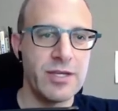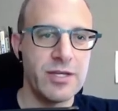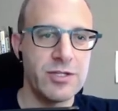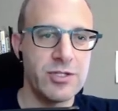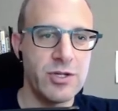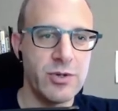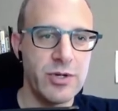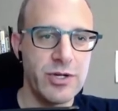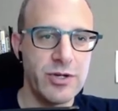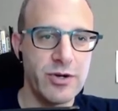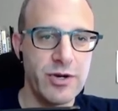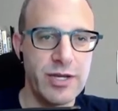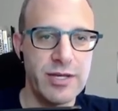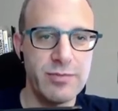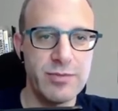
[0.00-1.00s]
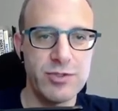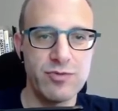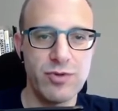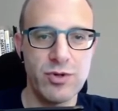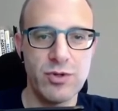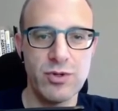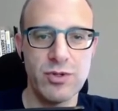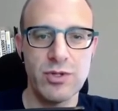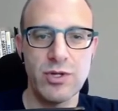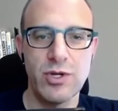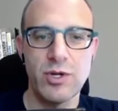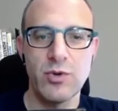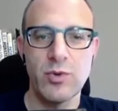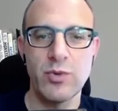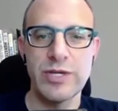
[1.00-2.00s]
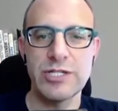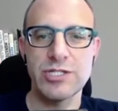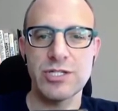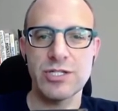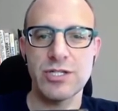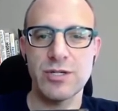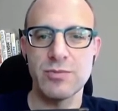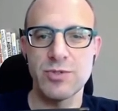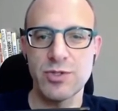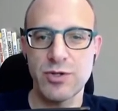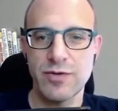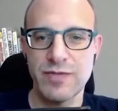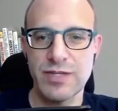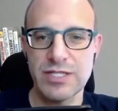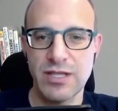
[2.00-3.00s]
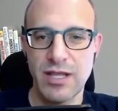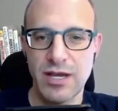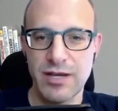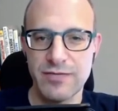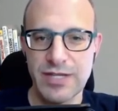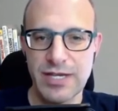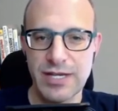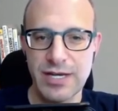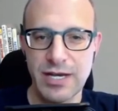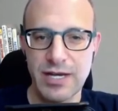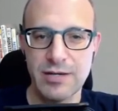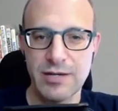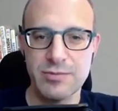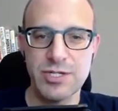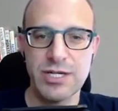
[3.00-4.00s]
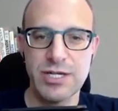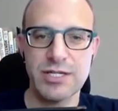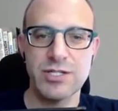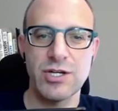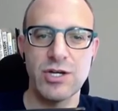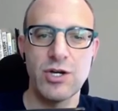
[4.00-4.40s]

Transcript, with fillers: So in our image roll, we just observe this live data object.